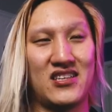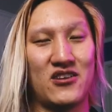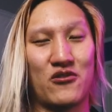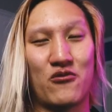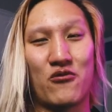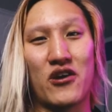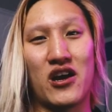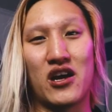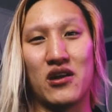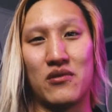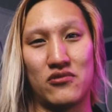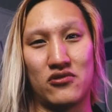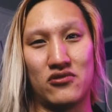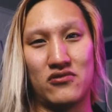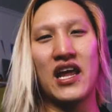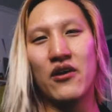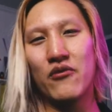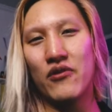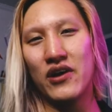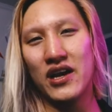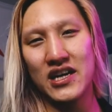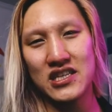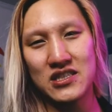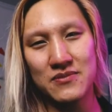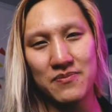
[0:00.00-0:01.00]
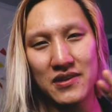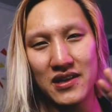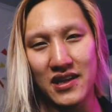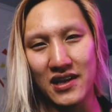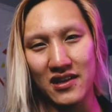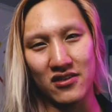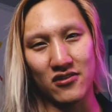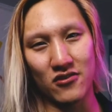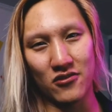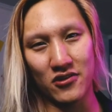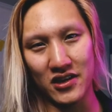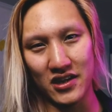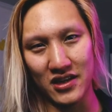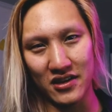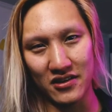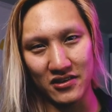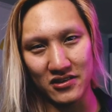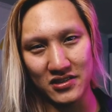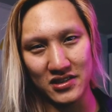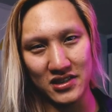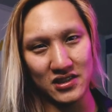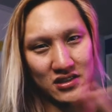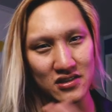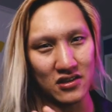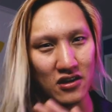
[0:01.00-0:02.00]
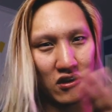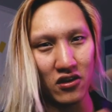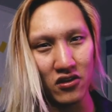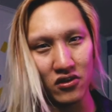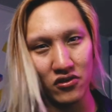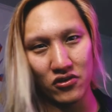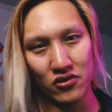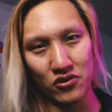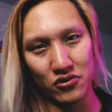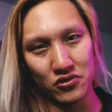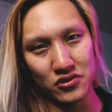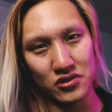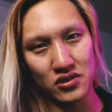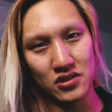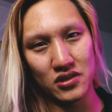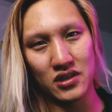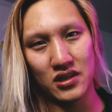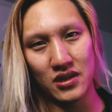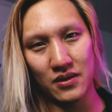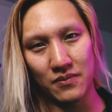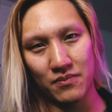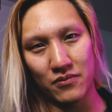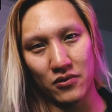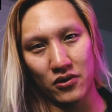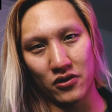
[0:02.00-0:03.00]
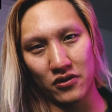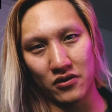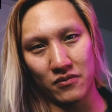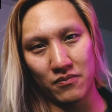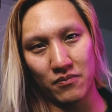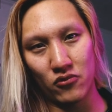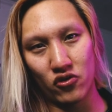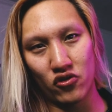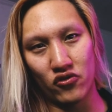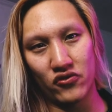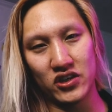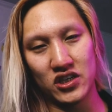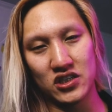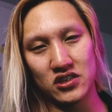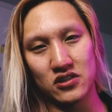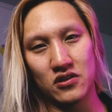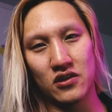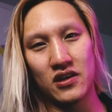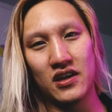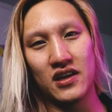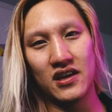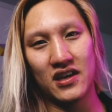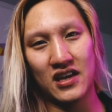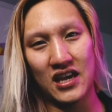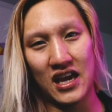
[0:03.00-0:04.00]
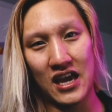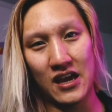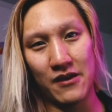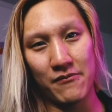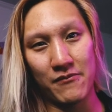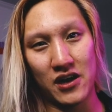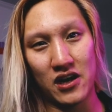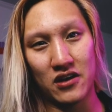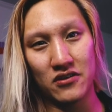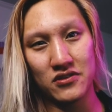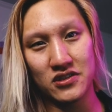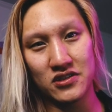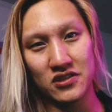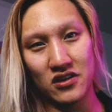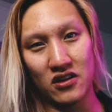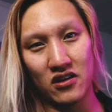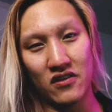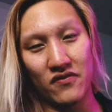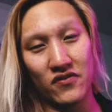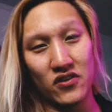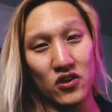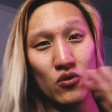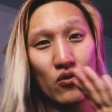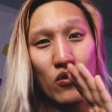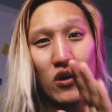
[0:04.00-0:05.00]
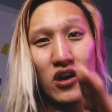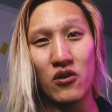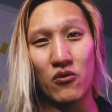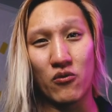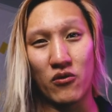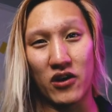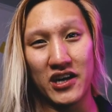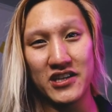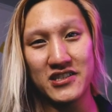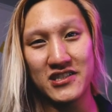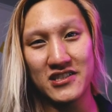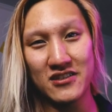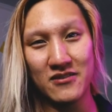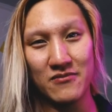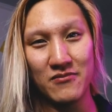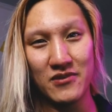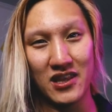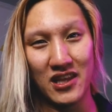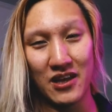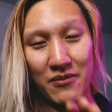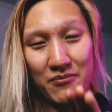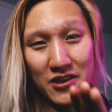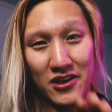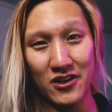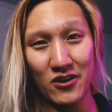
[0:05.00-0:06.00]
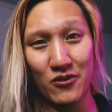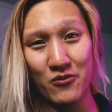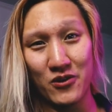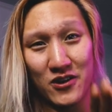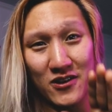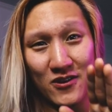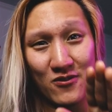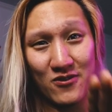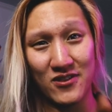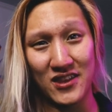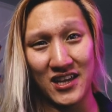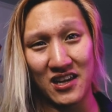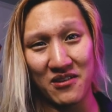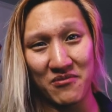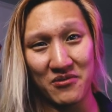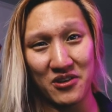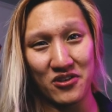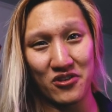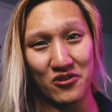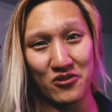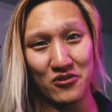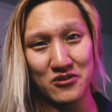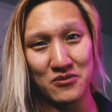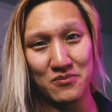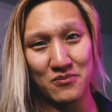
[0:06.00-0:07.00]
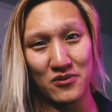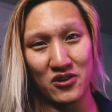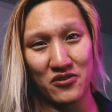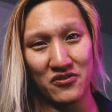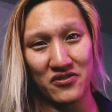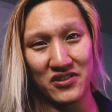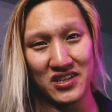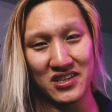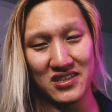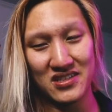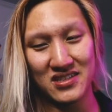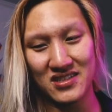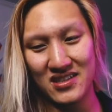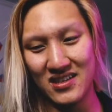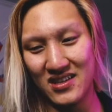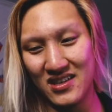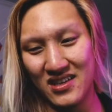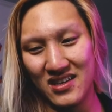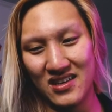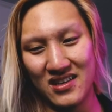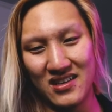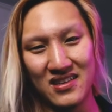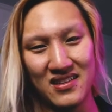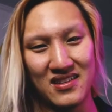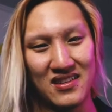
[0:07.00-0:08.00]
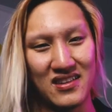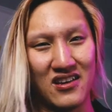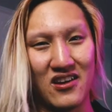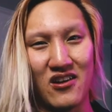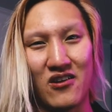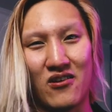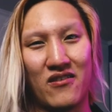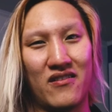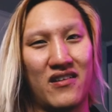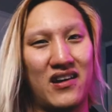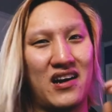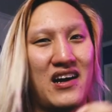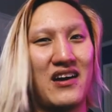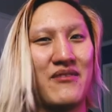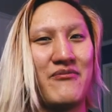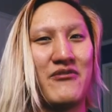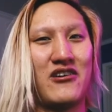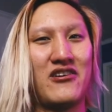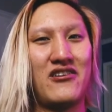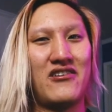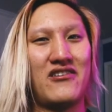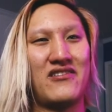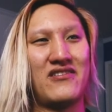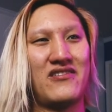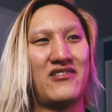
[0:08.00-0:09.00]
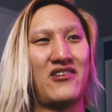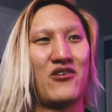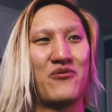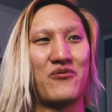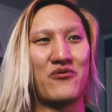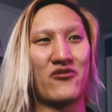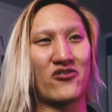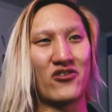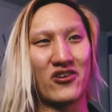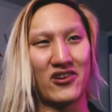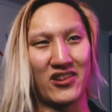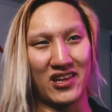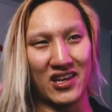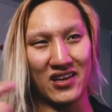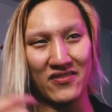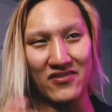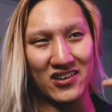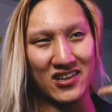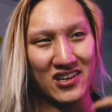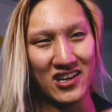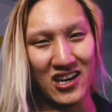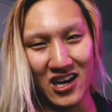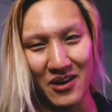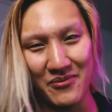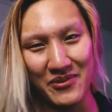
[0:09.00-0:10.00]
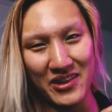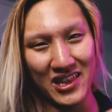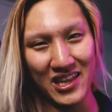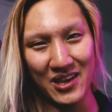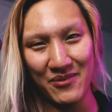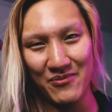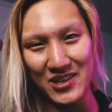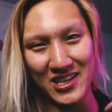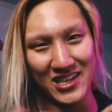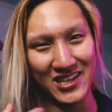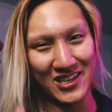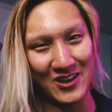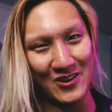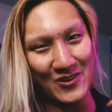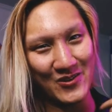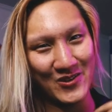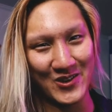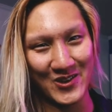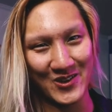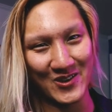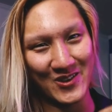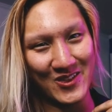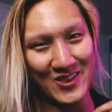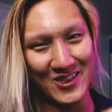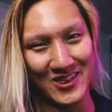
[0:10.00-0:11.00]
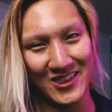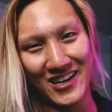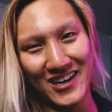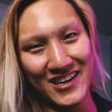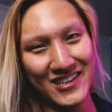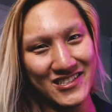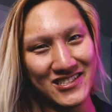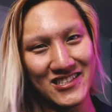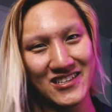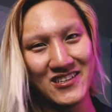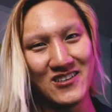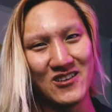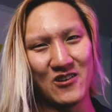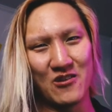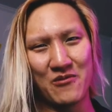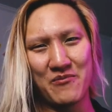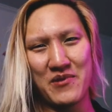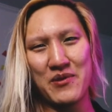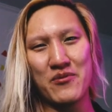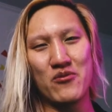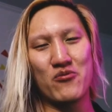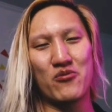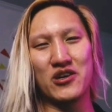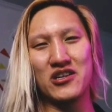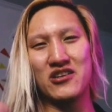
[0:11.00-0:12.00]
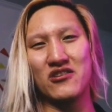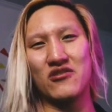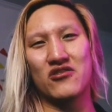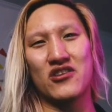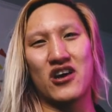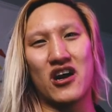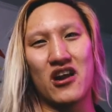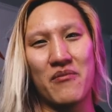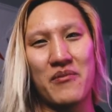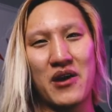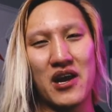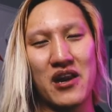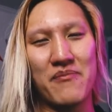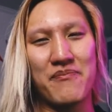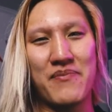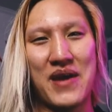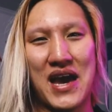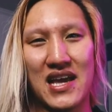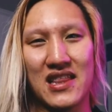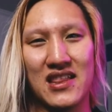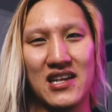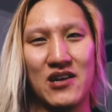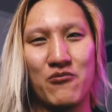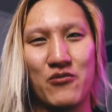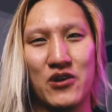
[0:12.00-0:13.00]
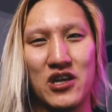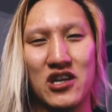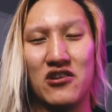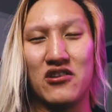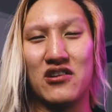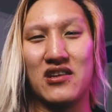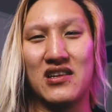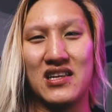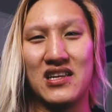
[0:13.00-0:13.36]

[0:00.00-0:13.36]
Incredible. Anyway, it's been like 30 years since all of those Tim Burton movies came out. So if you want to watch them and let me know what you think about those movies, yo, I'm all open for, leave a comment. Let me know your thoughts, or maybe what you thought about it back then when you